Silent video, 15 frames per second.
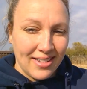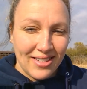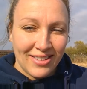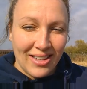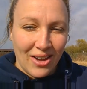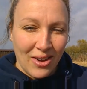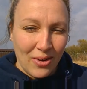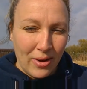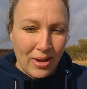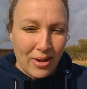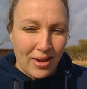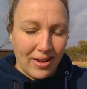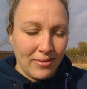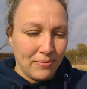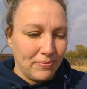So
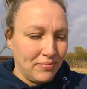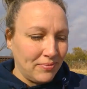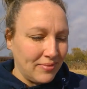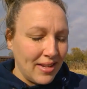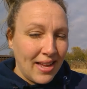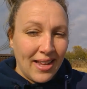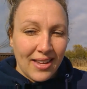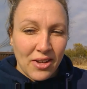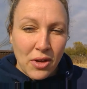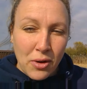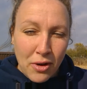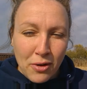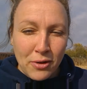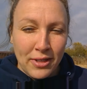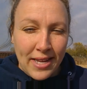
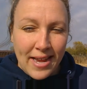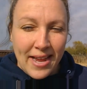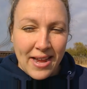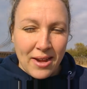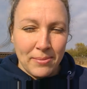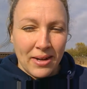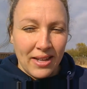kudos to him.